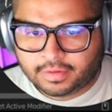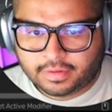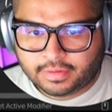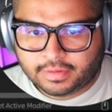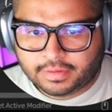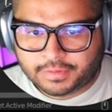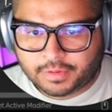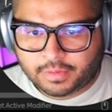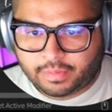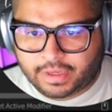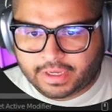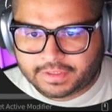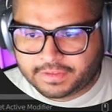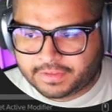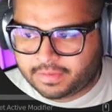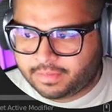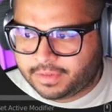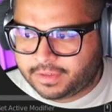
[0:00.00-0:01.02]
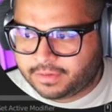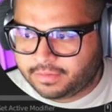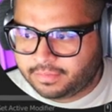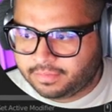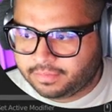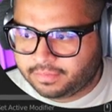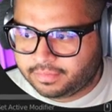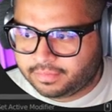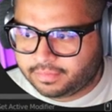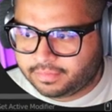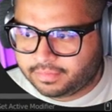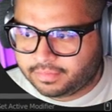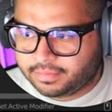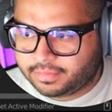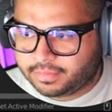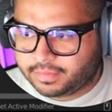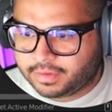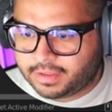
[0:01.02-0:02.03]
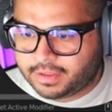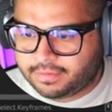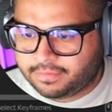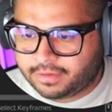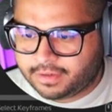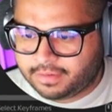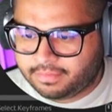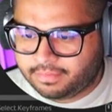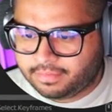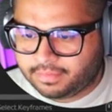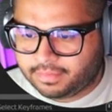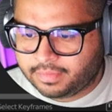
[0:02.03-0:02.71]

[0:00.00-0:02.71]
Let's go back to the middle. Keyframe.